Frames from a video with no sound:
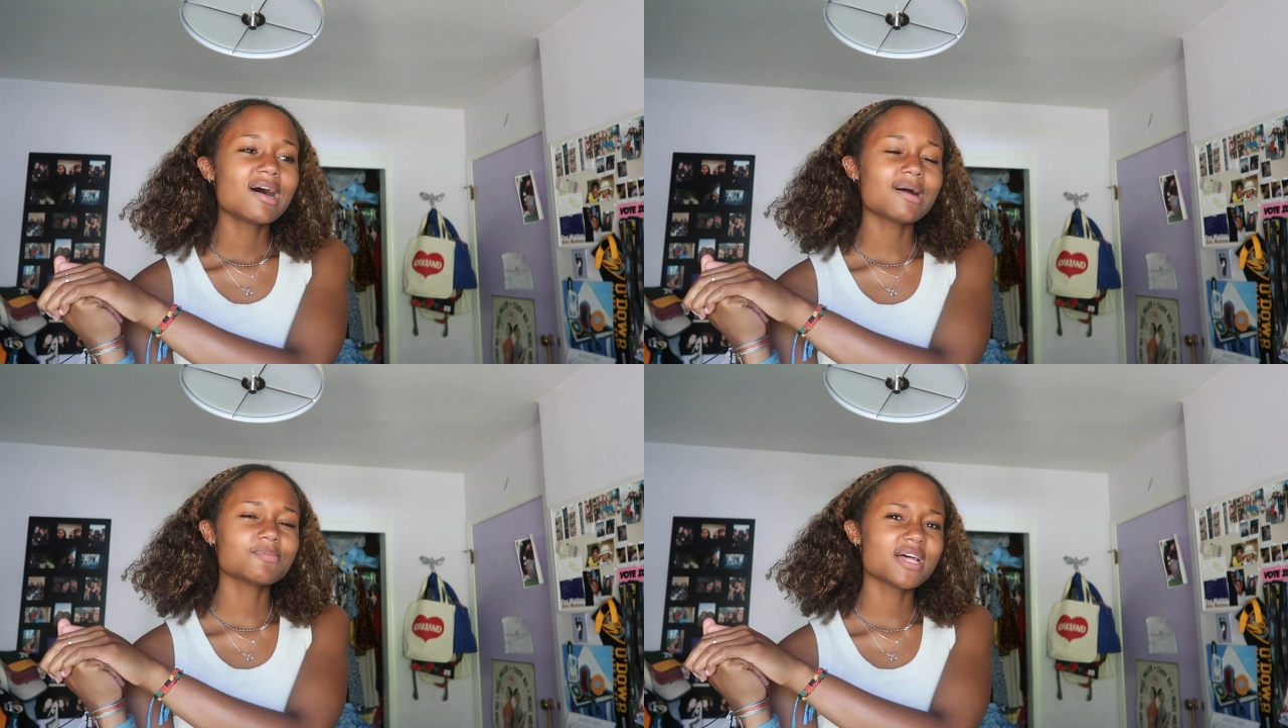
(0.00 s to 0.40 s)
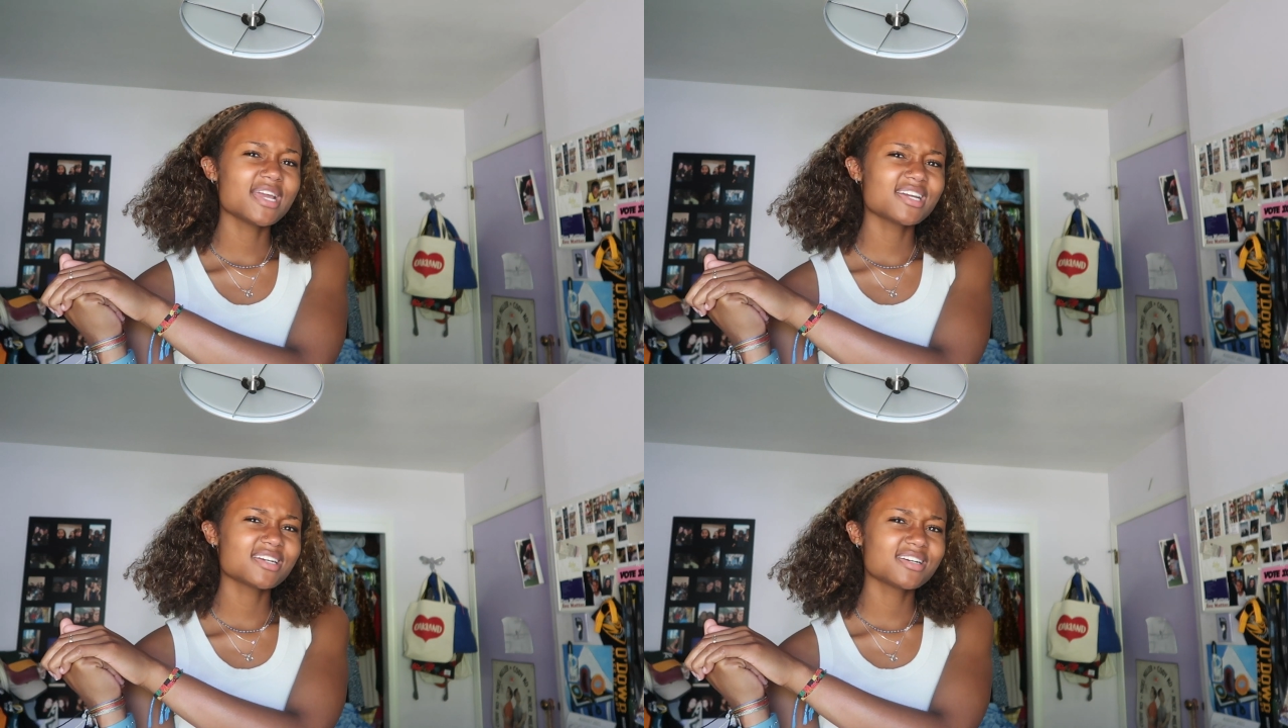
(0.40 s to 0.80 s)
I'm
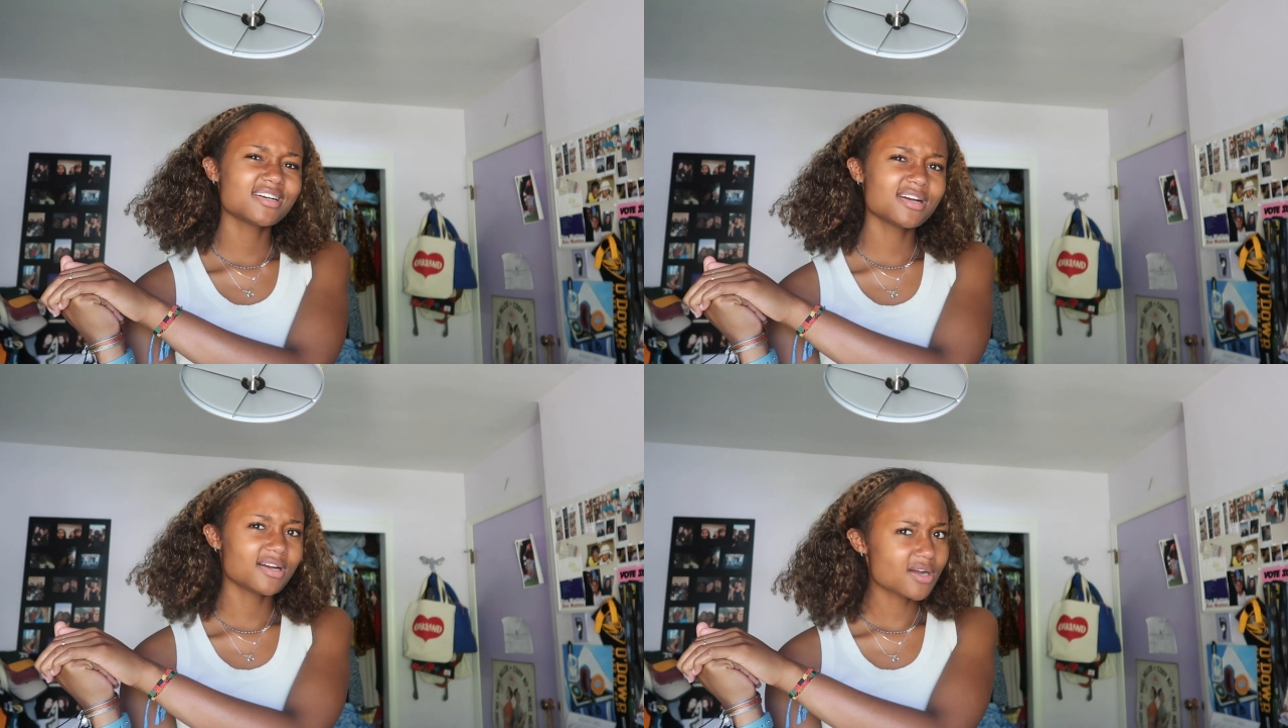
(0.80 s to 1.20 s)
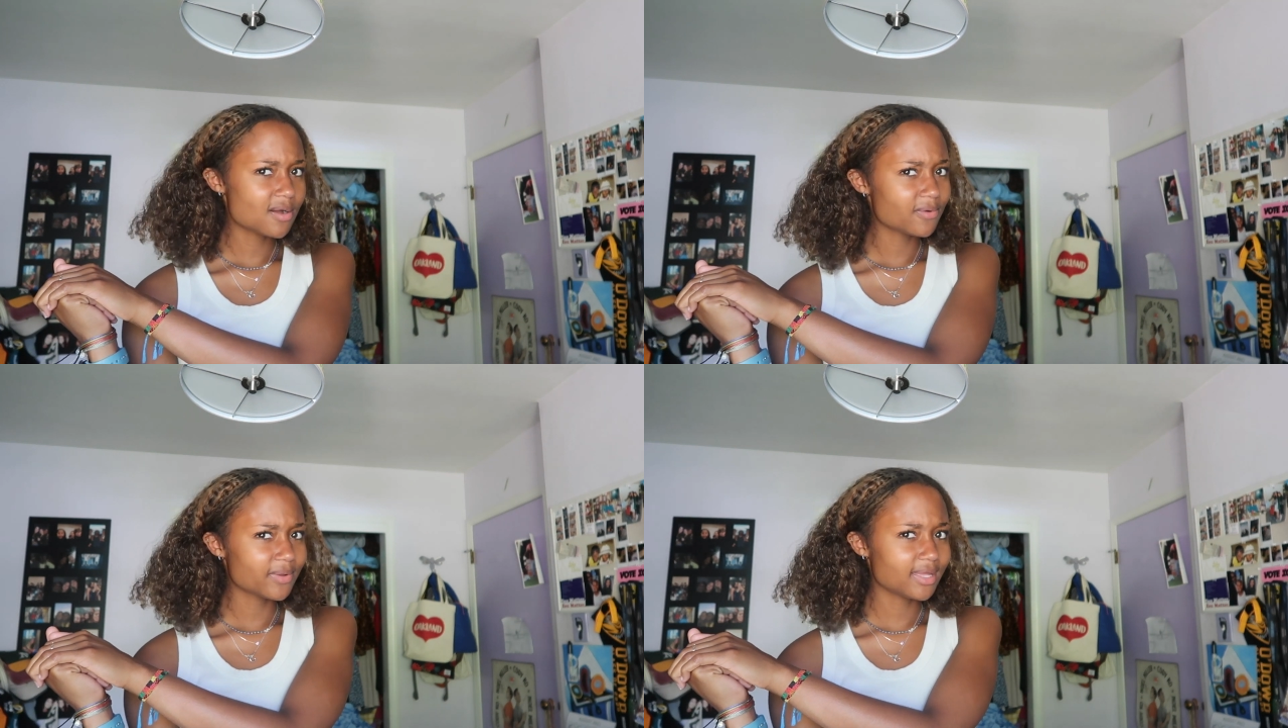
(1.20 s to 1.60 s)
like,
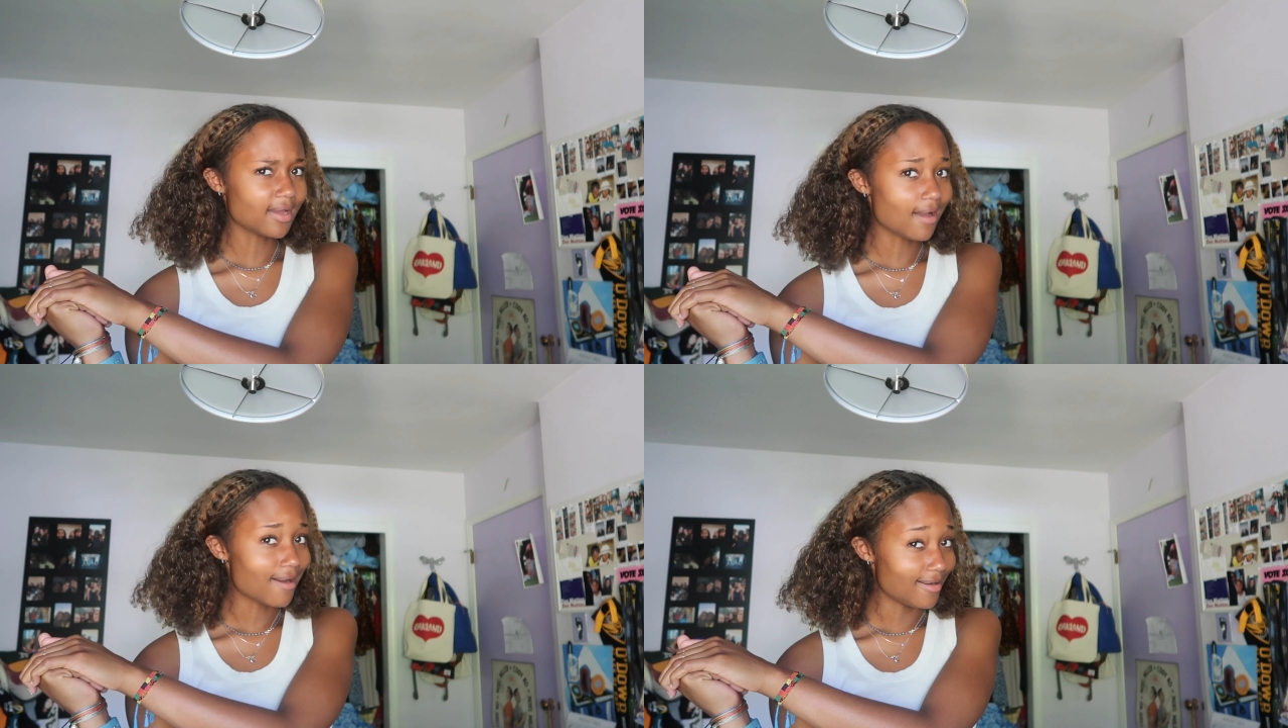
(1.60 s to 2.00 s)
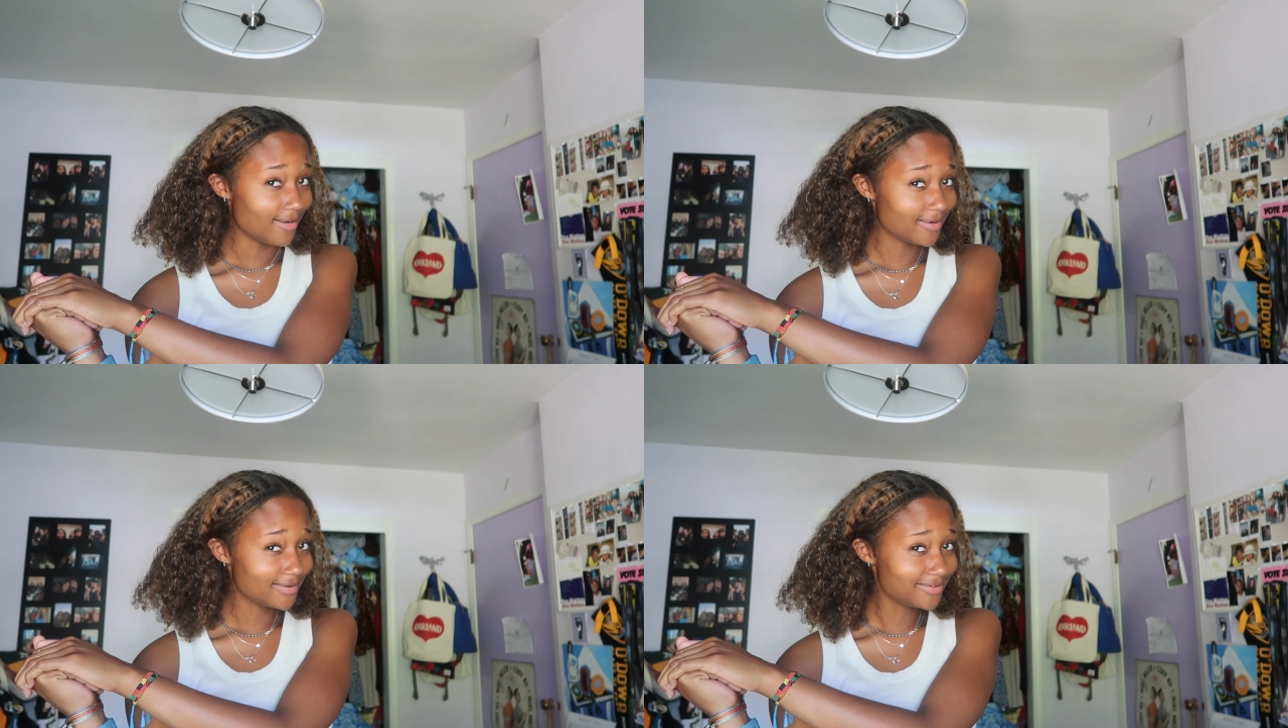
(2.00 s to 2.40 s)

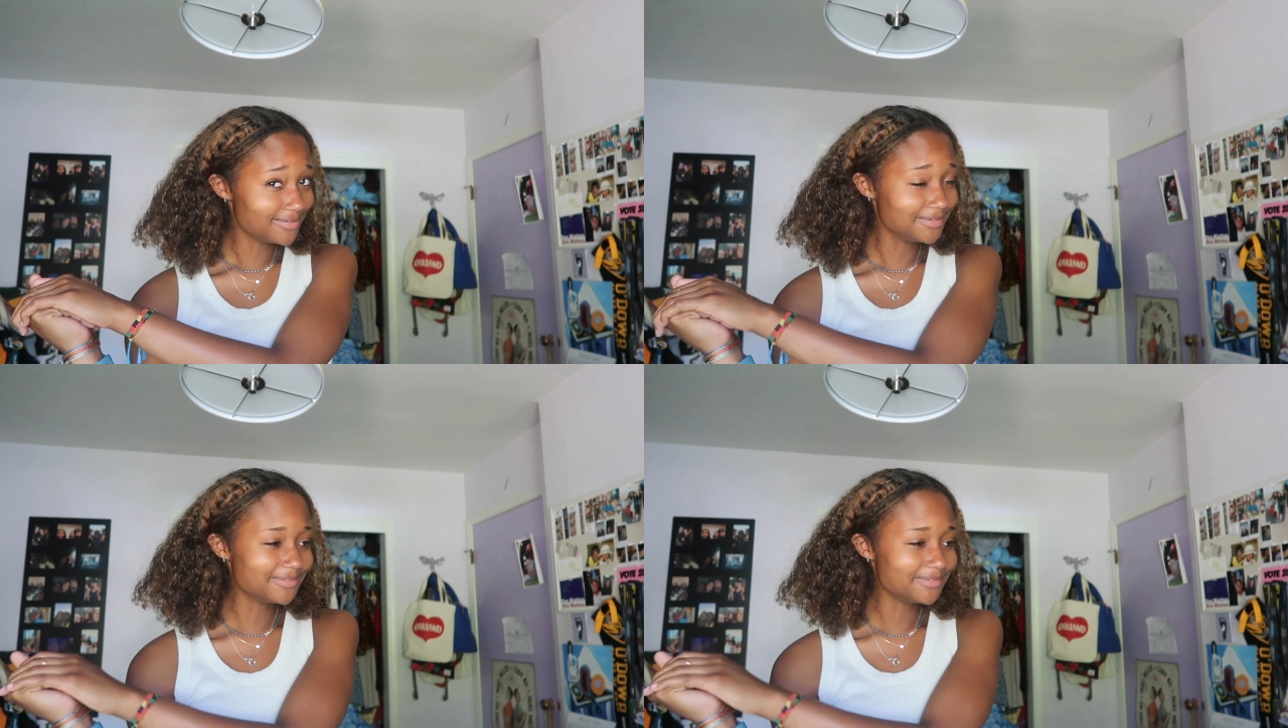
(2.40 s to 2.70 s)
okay.